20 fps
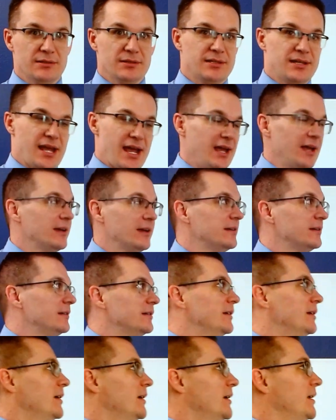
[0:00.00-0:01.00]
okay?
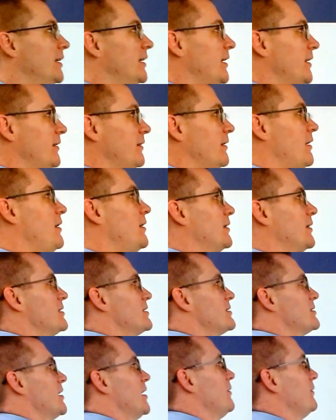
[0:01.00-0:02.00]
And they're all going to
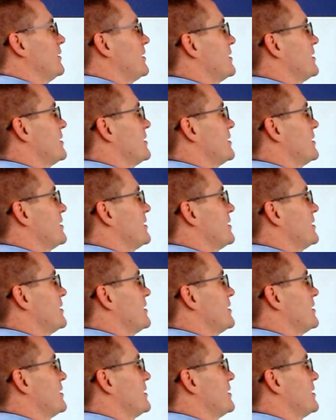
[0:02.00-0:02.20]
start with the